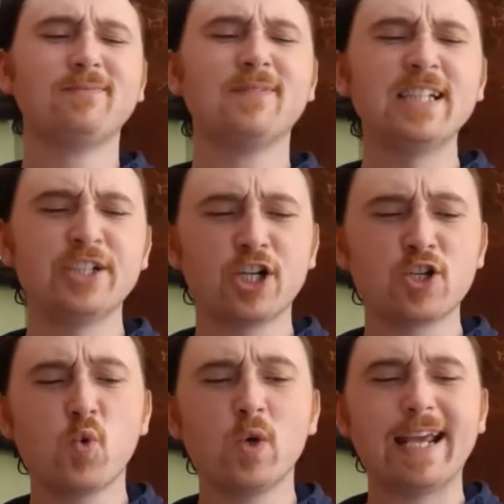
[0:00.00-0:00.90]
They shot
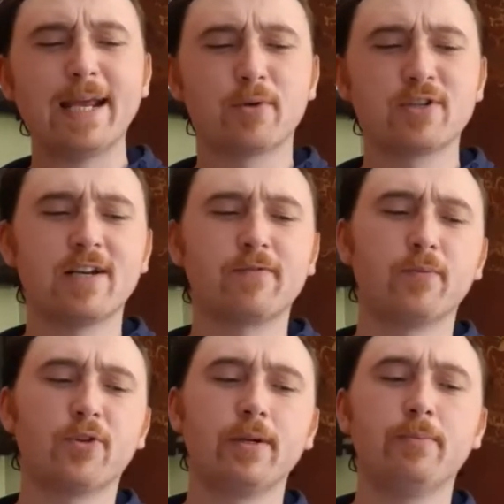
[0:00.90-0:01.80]
28% from
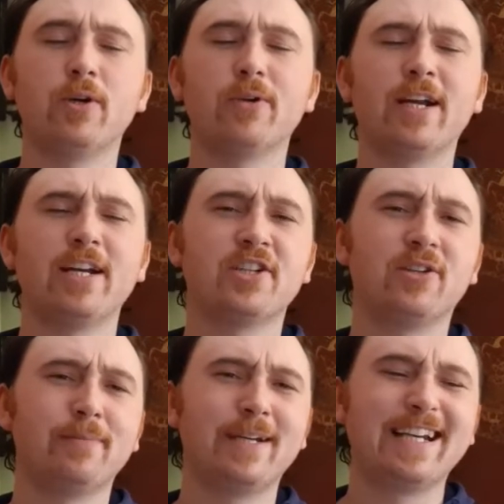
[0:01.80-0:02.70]
three-point range. They
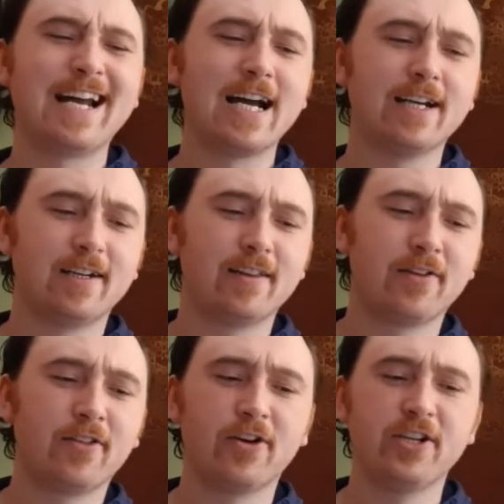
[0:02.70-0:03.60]
only made 9 out of their
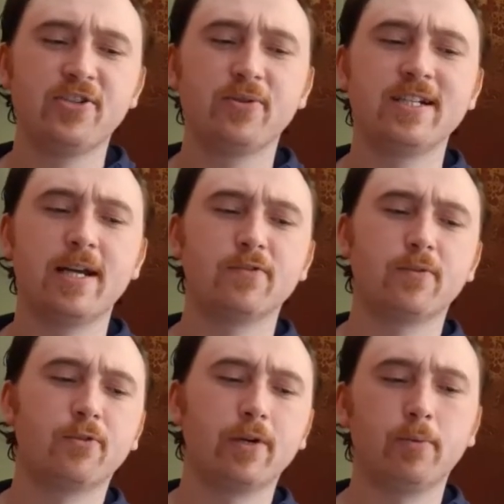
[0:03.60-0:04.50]
32 attempts
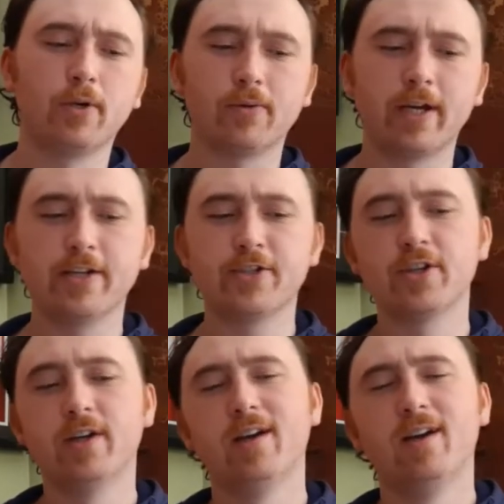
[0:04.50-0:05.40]
from three-point range,
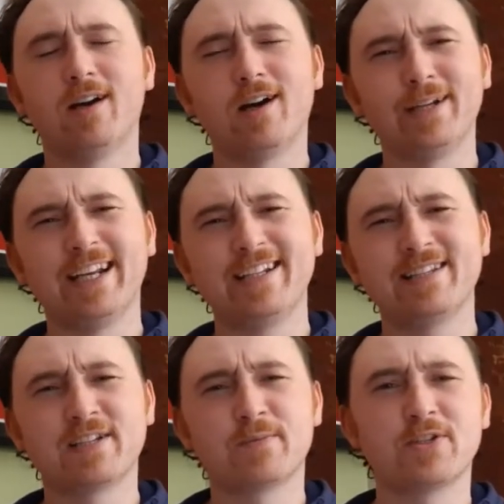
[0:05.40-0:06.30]
and
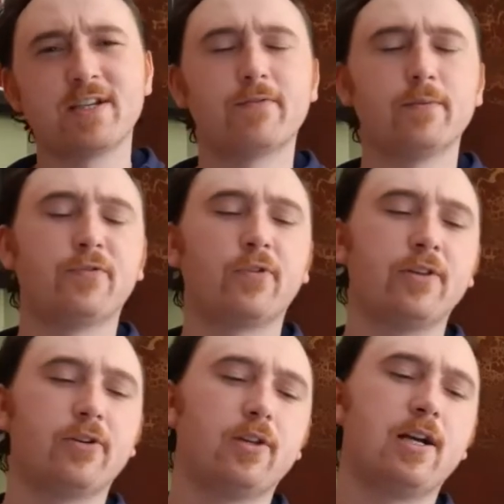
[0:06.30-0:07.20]
86% from the free
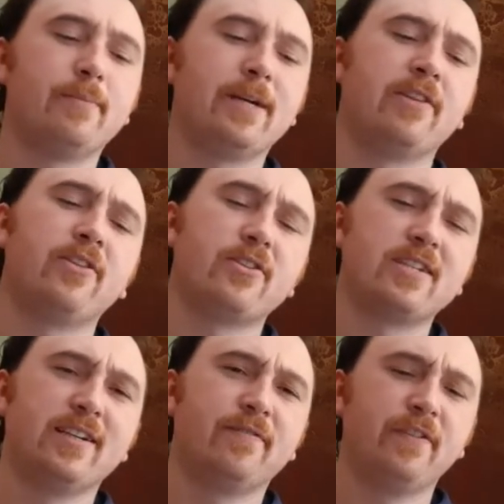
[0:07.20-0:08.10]
throw line, making
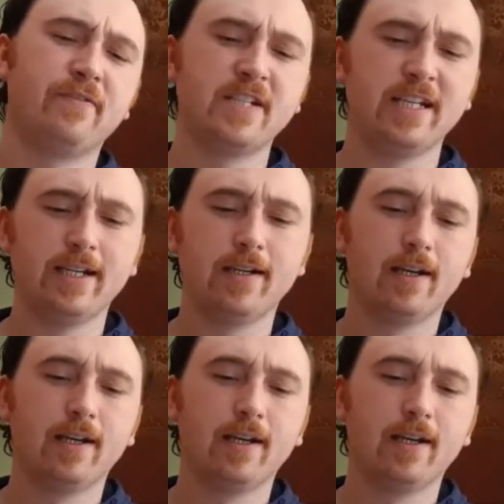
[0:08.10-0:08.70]
13 of 15.